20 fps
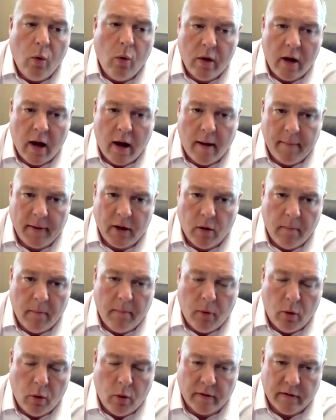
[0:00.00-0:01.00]
all
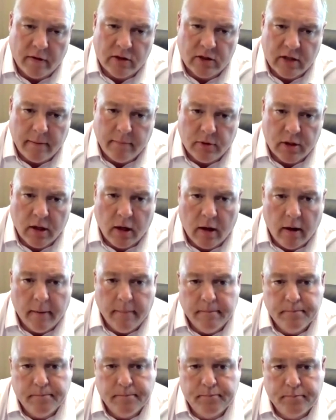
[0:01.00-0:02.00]
coming on board at the same
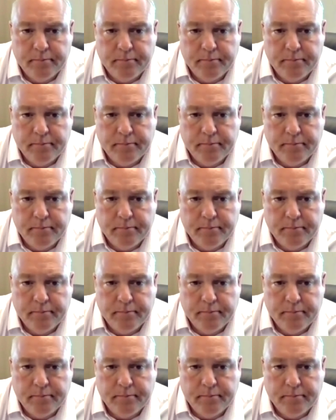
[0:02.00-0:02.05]
time.